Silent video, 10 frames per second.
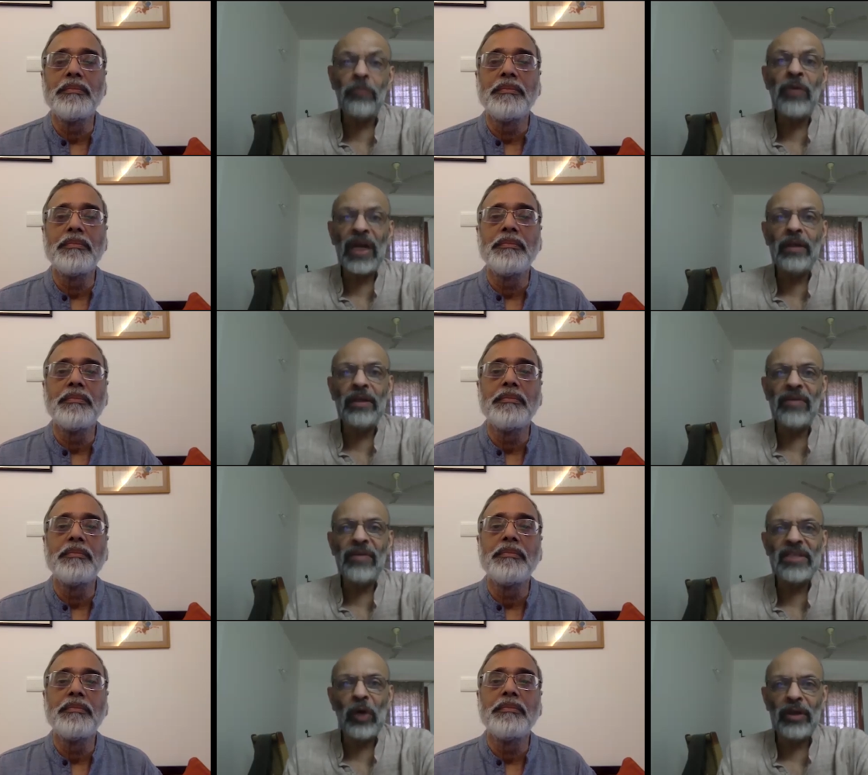Speaker 1: relatively
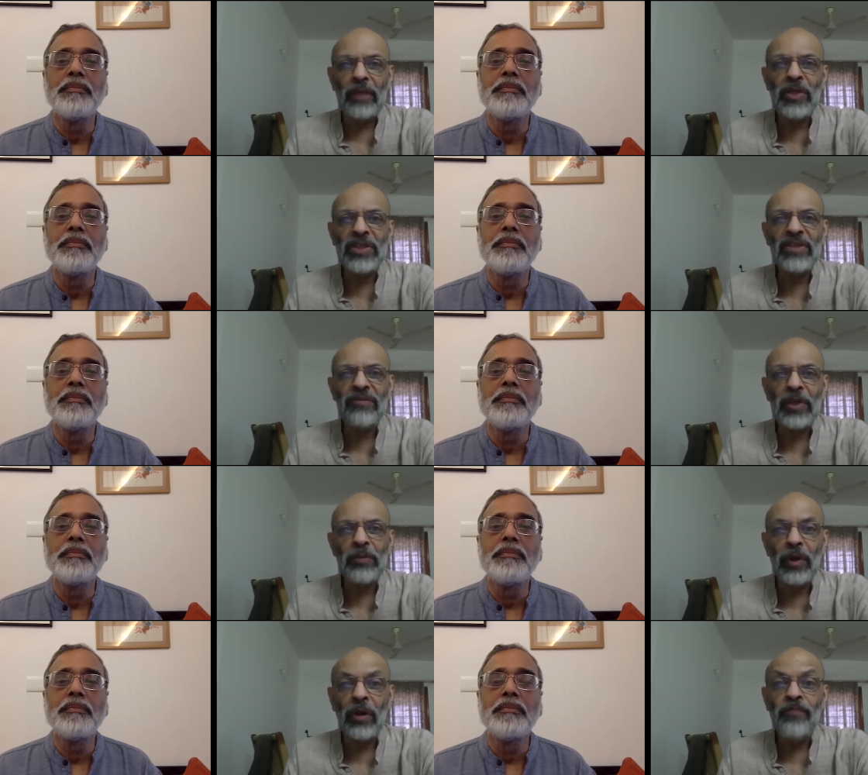small numbers of
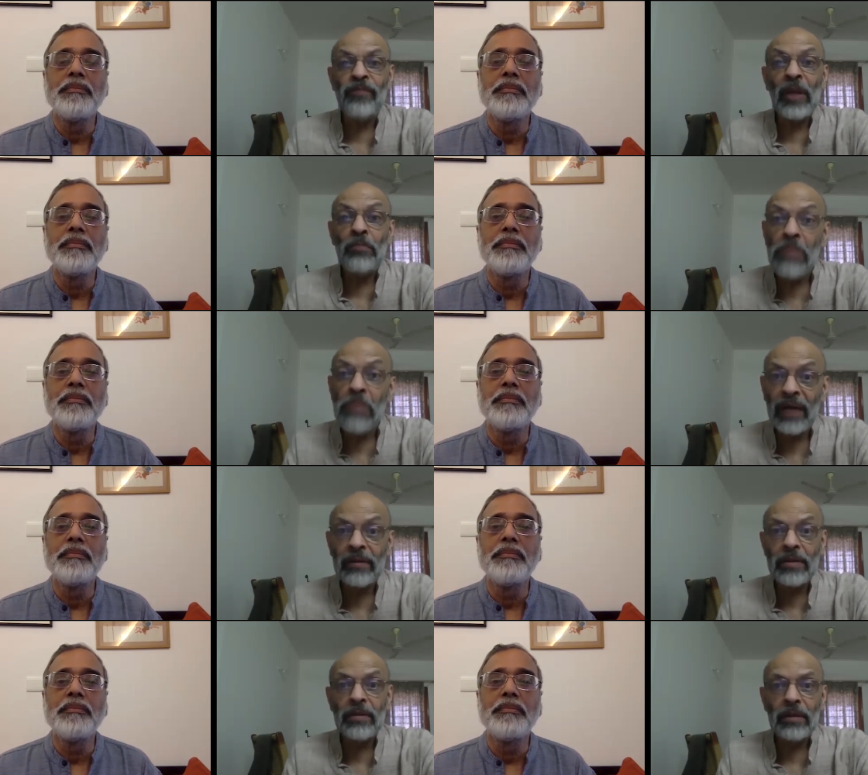people,
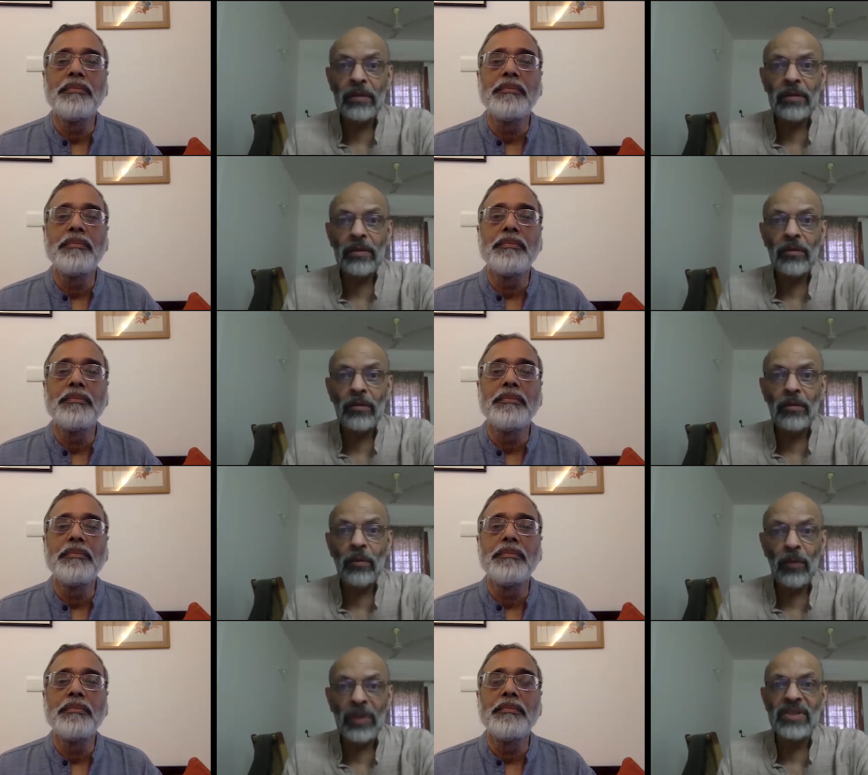but
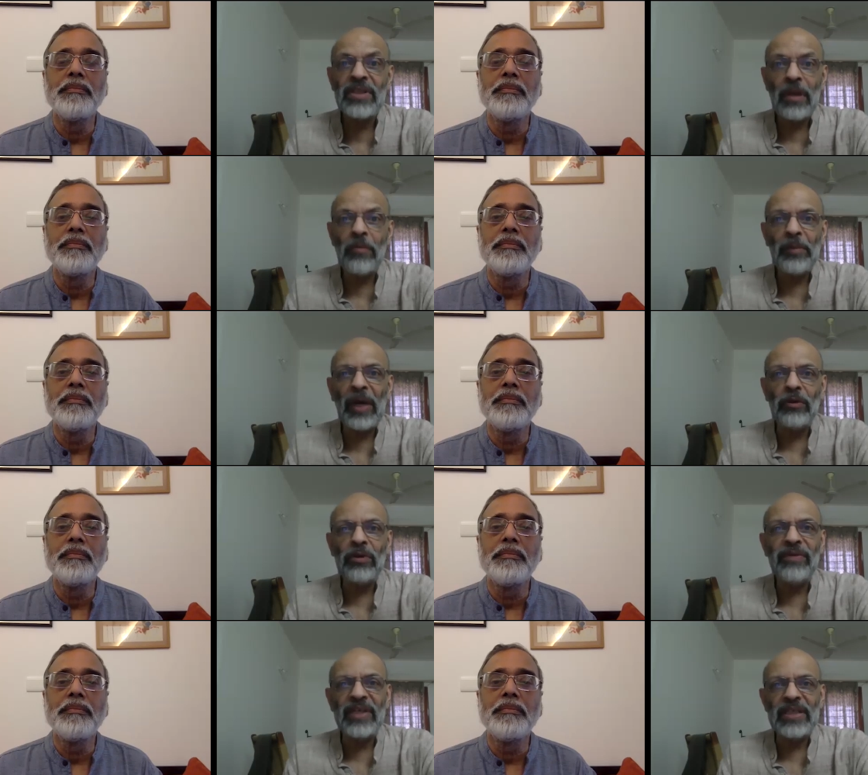with some amount
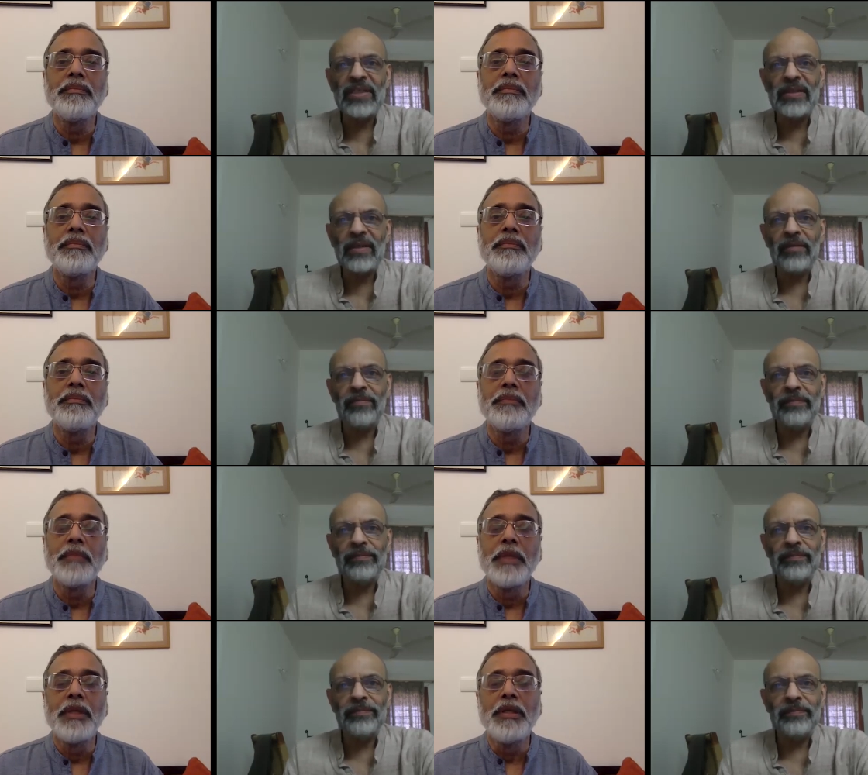of risk.
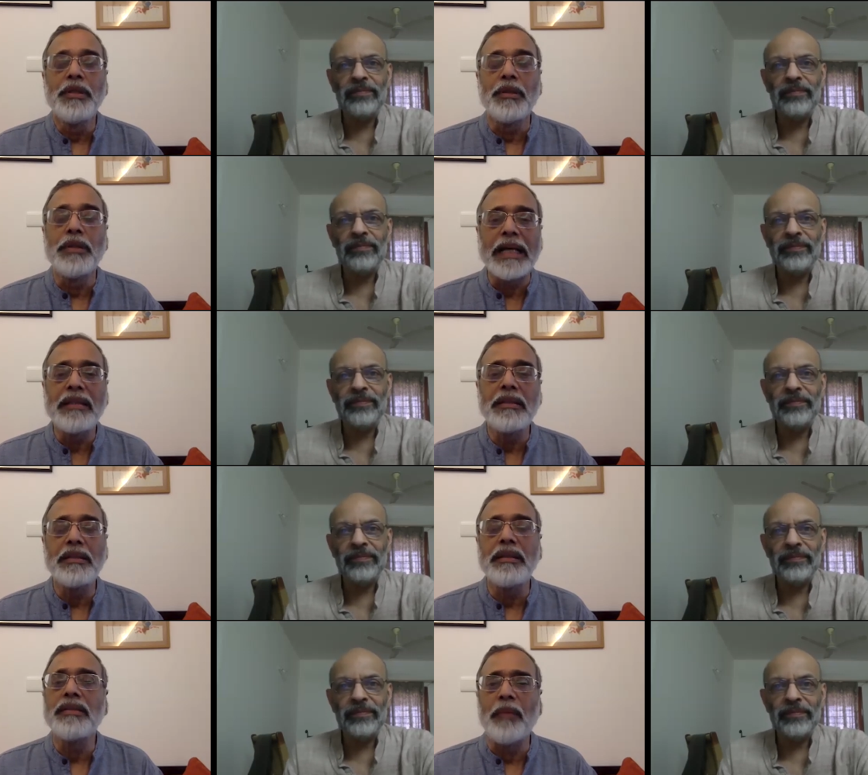
Speaker 2: So that's
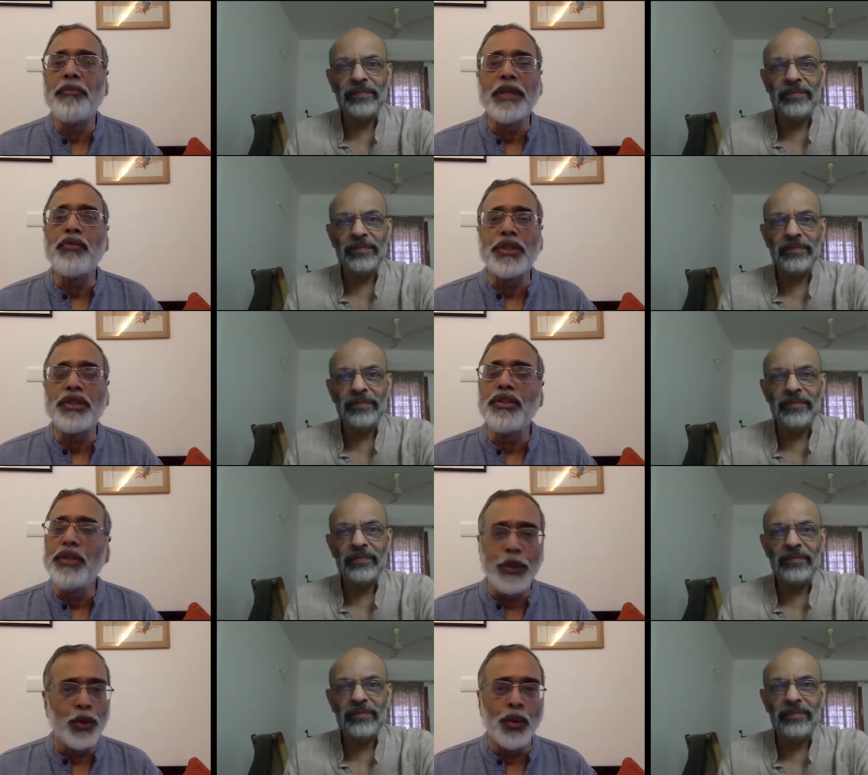the something which is
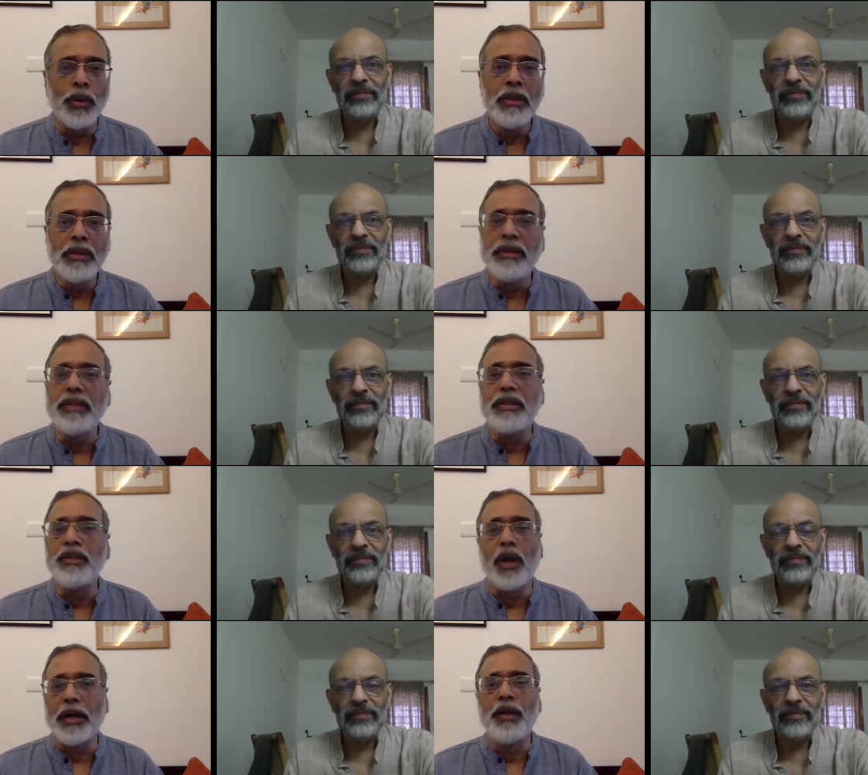new. This
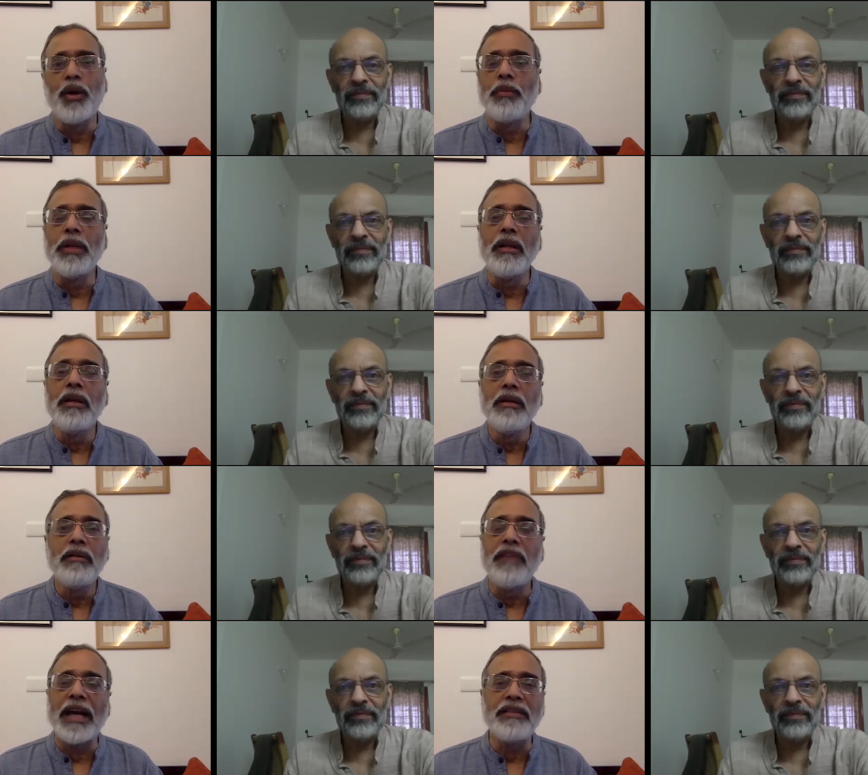is not a normal
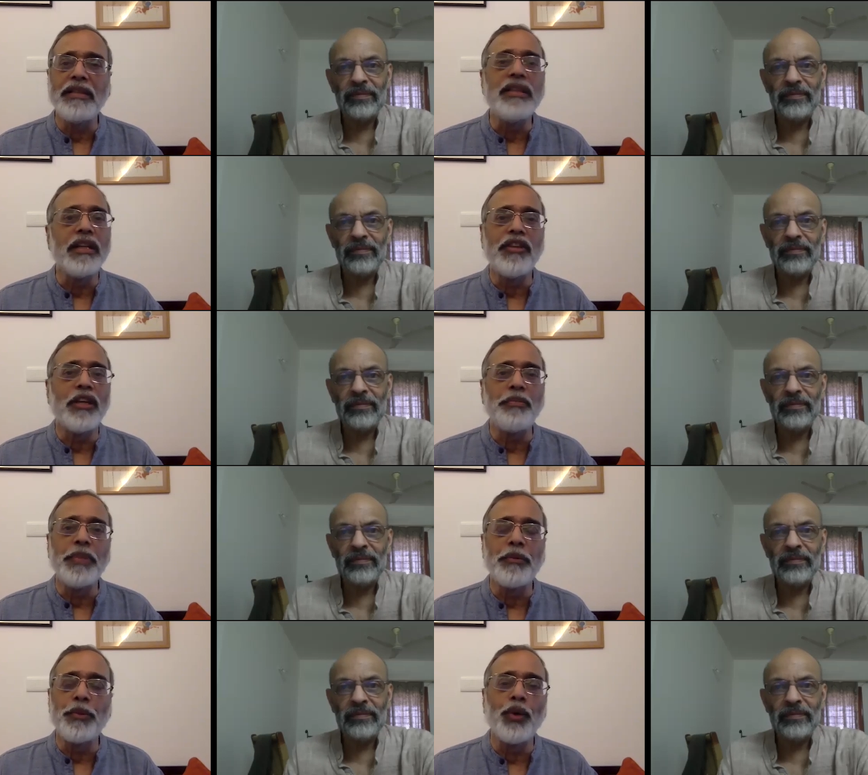vaccine
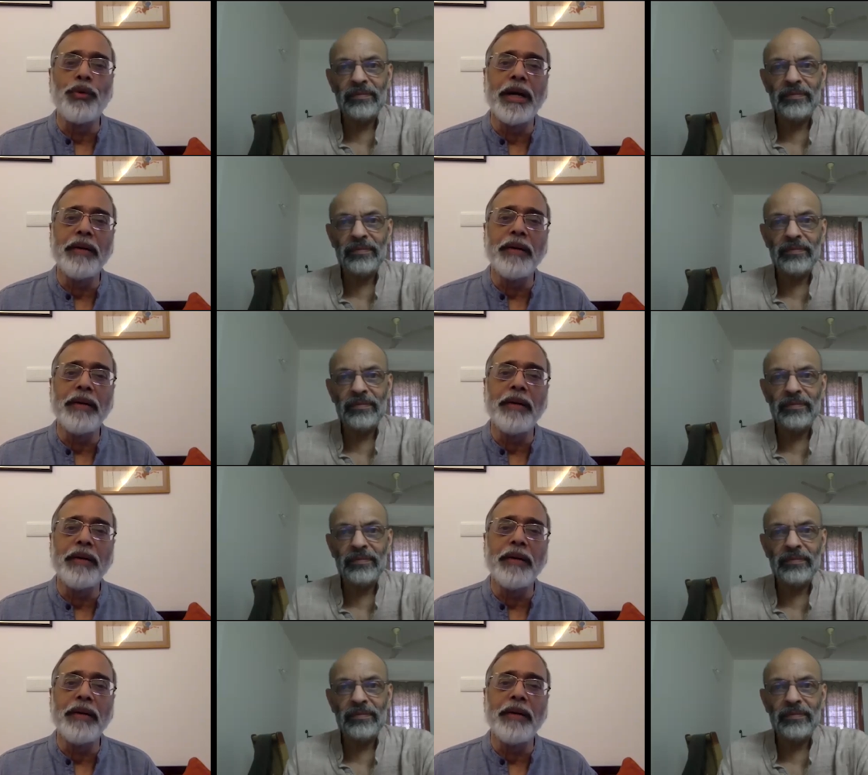development program.